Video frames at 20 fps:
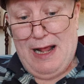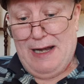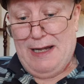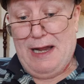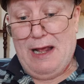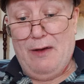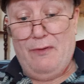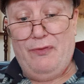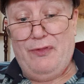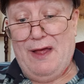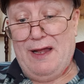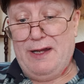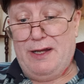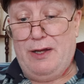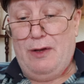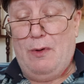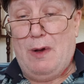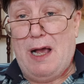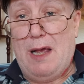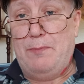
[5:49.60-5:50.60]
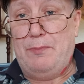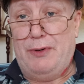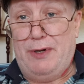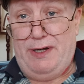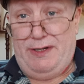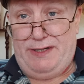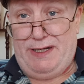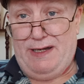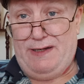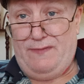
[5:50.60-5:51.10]
Anyhow, thank you, High
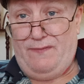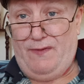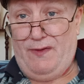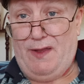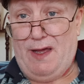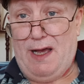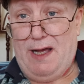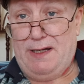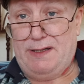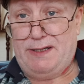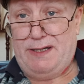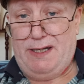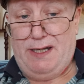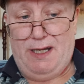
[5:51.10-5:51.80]
Priestess, for that.